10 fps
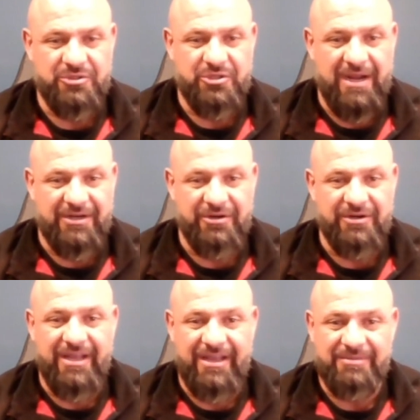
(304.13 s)
back in your
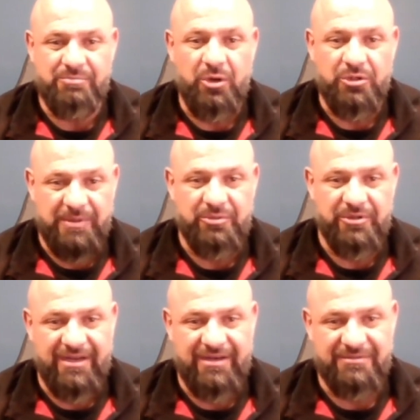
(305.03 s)
day, most people were
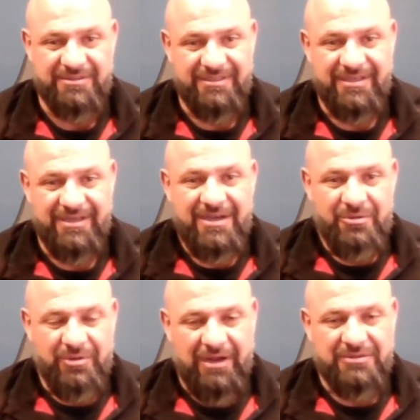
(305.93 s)
natives. When
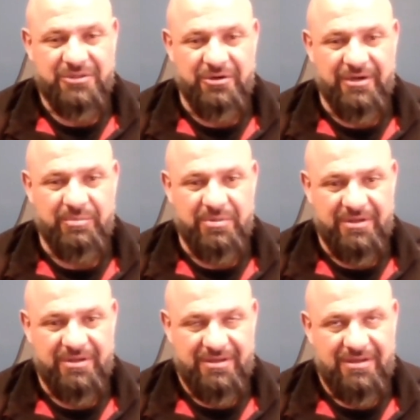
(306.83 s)
I was growing up,
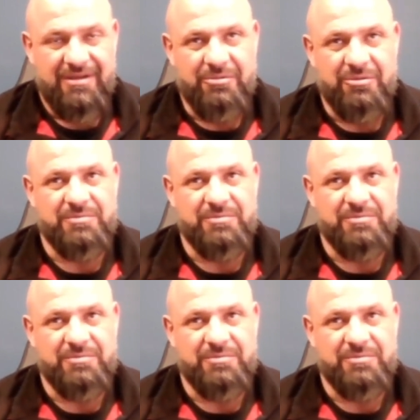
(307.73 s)
it was